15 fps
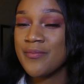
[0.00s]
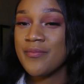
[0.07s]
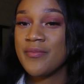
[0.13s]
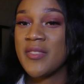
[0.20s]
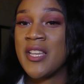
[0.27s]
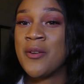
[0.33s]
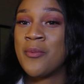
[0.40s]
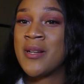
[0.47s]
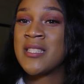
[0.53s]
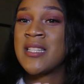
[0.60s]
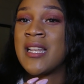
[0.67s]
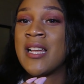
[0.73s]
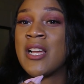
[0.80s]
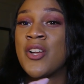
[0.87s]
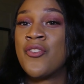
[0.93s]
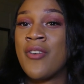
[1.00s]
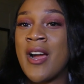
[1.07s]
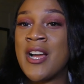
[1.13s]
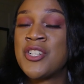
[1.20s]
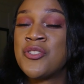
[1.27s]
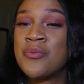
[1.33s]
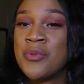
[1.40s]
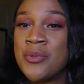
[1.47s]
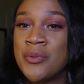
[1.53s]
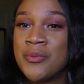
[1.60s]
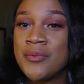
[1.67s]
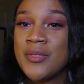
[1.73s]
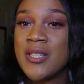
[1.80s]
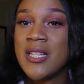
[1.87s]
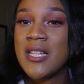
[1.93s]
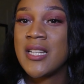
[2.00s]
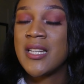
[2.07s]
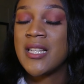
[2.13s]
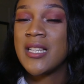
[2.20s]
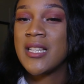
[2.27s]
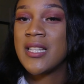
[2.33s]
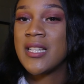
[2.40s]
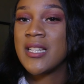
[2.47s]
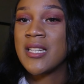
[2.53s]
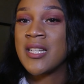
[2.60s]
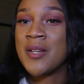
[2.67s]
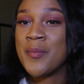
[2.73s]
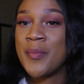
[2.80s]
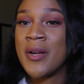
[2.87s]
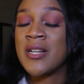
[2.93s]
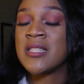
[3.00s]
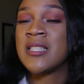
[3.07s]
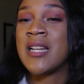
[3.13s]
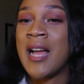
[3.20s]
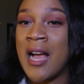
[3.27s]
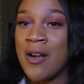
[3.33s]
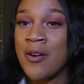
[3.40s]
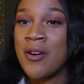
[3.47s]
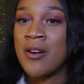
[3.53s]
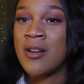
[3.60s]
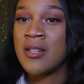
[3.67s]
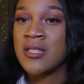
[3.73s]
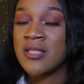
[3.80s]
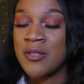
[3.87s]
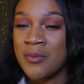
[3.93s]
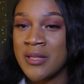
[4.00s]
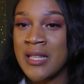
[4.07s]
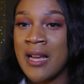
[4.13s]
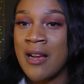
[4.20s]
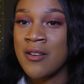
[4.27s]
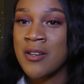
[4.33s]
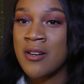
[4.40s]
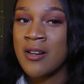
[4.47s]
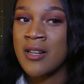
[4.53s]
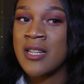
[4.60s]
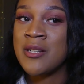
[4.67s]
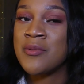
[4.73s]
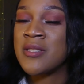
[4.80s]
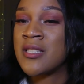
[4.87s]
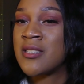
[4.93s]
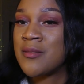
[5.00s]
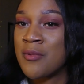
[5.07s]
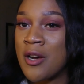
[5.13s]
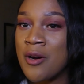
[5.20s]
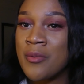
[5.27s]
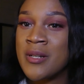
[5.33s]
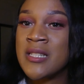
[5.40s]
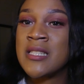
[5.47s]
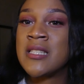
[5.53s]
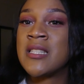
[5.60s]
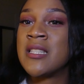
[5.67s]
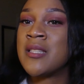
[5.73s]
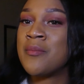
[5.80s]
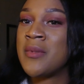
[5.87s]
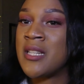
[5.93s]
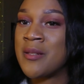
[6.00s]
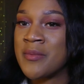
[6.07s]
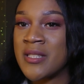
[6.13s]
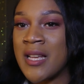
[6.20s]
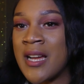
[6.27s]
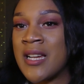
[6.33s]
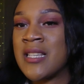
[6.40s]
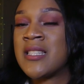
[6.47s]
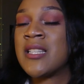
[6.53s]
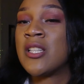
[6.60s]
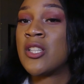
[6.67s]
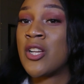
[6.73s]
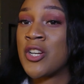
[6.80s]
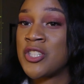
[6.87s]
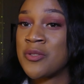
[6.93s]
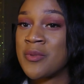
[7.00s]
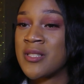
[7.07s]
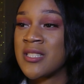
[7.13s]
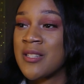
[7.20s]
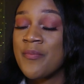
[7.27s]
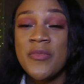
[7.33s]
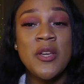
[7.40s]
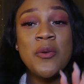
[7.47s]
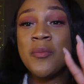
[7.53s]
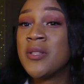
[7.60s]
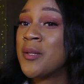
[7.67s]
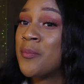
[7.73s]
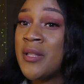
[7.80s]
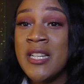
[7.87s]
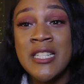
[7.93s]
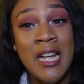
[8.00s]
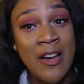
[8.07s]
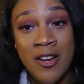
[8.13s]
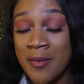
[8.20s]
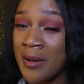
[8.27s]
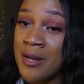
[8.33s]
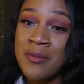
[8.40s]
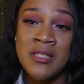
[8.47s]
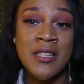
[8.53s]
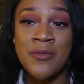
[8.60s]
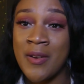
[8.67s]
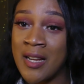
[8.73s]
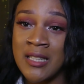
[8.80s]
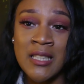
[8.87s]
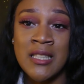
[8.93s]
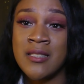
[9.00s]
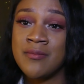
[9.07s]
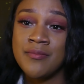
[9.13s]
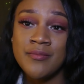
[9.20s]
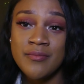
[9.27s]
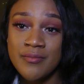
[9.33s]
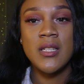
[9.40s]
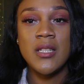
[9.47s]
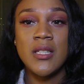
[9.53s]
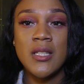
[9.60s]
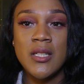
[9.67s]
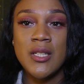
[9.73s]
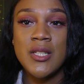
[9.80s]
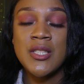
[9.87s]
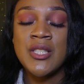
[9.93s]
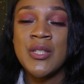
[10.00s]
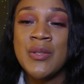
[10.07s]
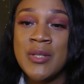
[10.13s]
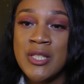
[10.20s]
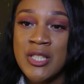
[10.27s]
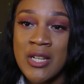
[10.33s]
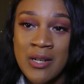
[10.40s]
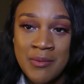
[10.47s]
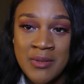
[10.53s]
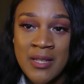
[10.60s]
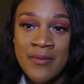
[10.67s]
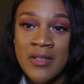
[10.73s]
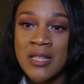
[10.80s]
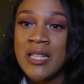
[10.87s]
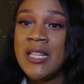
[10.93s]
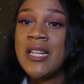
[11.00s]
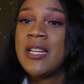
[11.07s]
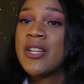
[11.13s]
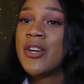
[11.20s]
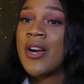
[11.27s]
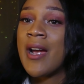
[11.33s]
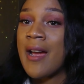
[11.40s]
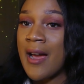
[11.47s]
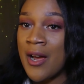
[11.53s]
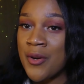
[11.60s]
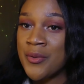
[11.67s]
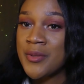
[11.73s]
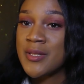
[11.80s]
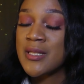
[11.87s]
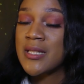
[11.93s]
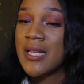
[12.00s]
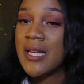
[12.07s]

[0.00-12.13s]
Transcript: It wasn't like a gradual compared to the alcohol. So with the alcohol, it was the small ones, then the medium size, then the larger ones. With the bleach, everybody was affected. So in terms of cleaning your house,